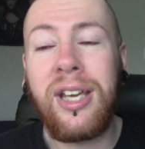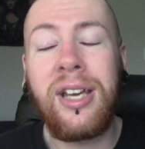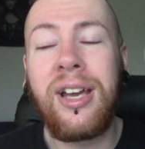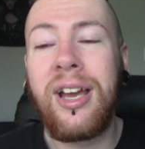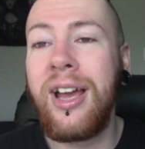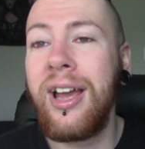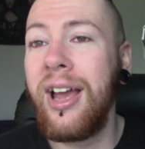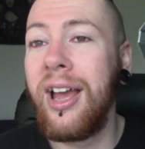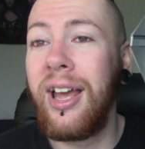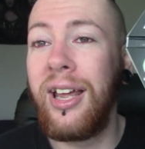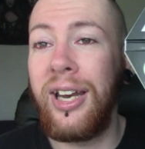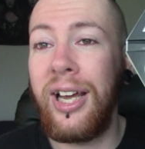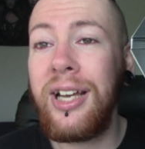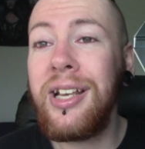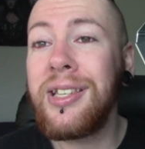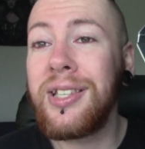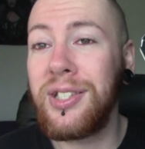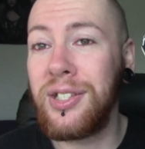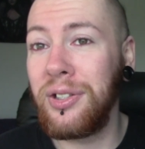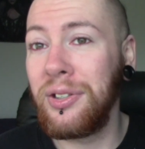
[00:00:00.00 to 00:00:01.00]
and
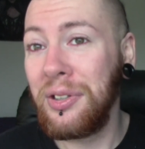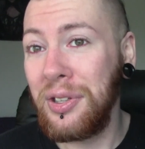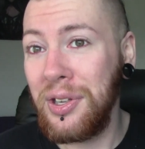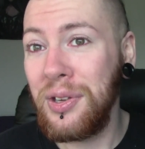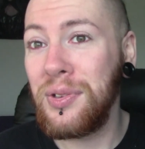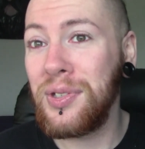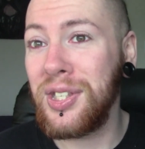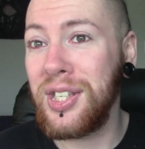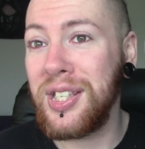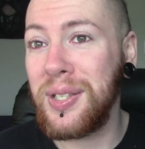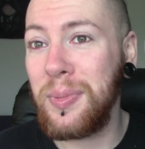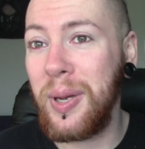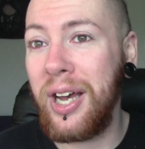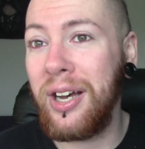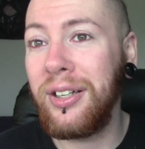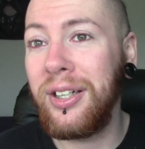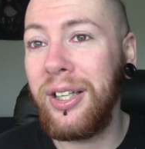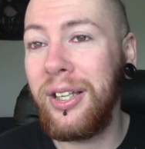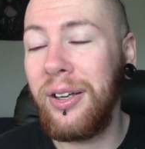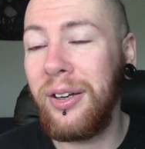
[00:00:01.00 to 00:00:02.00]
I still use this
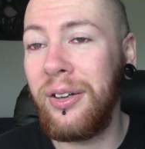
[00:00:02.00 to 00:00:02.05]
palette